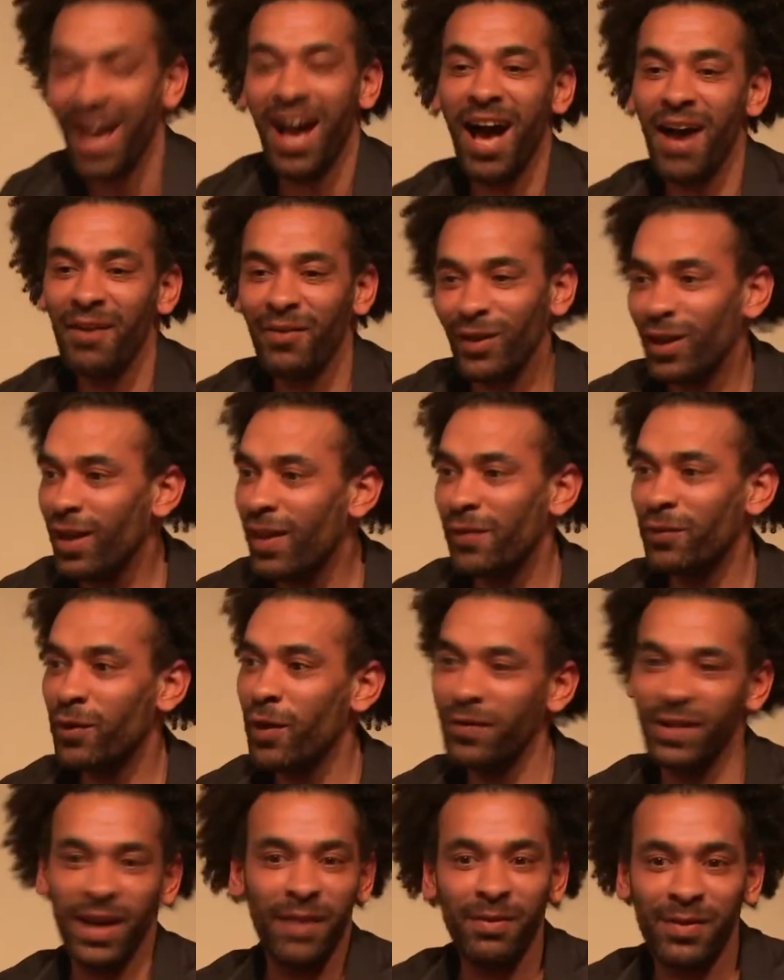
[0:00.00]
I feel like they've
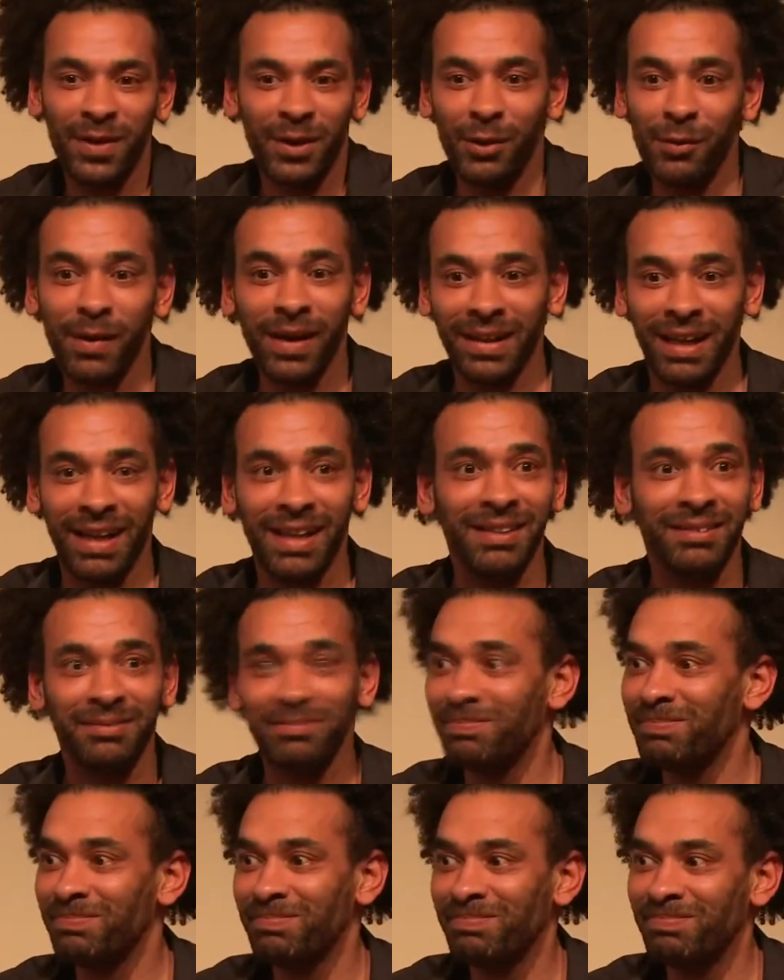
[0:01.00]
covered everything already.
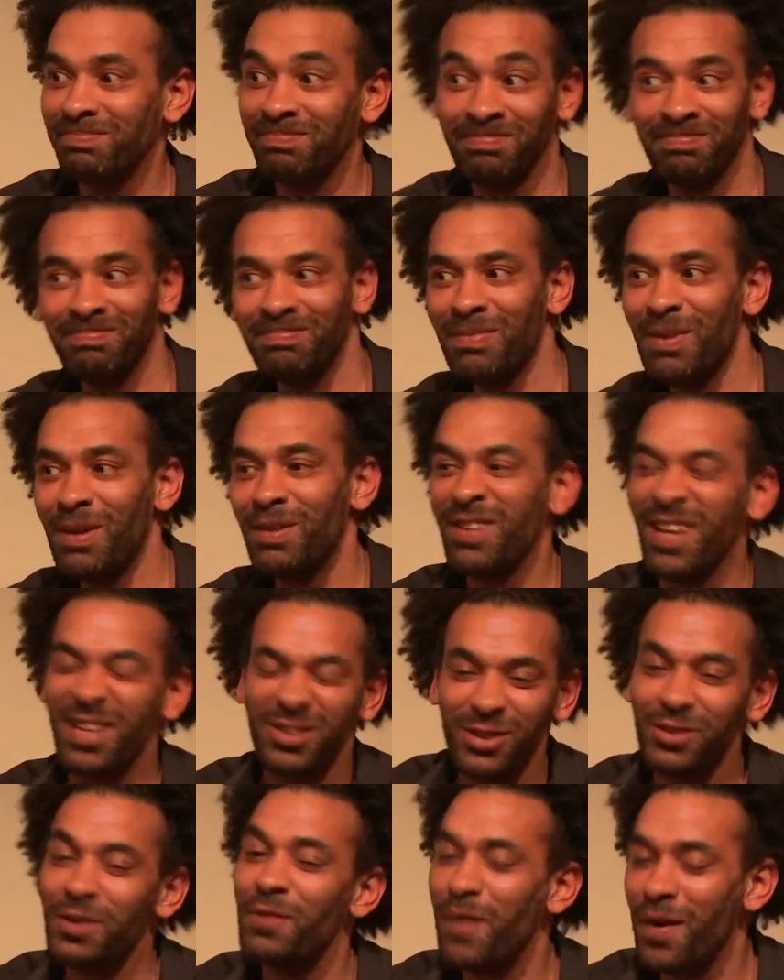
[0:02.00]
It's
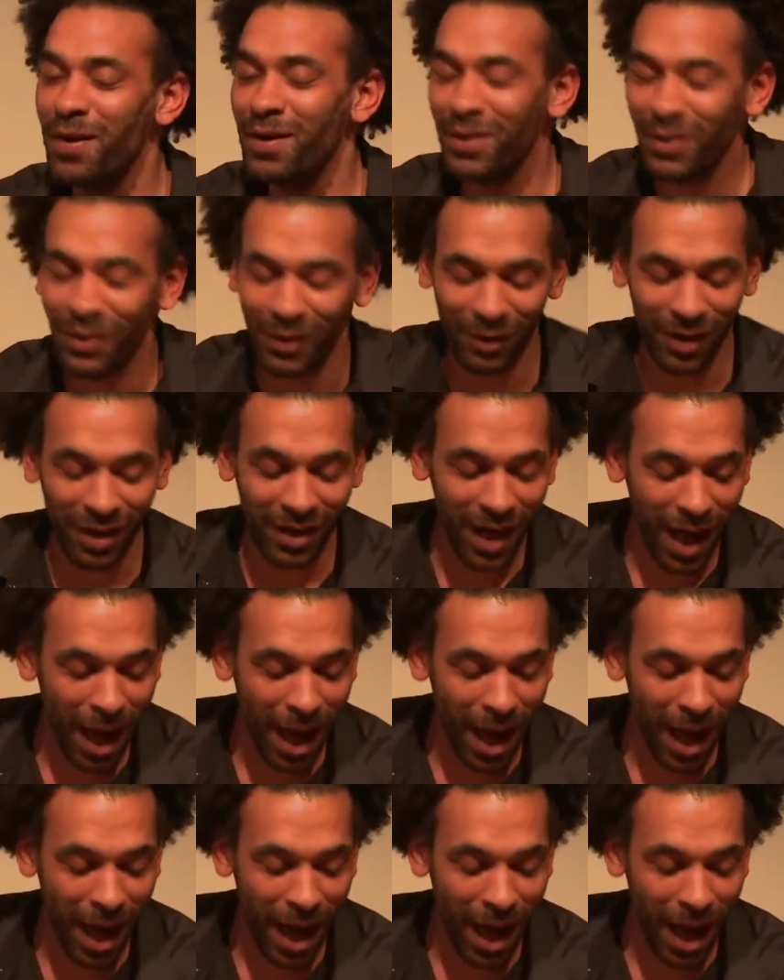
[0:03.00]
just a very thorough.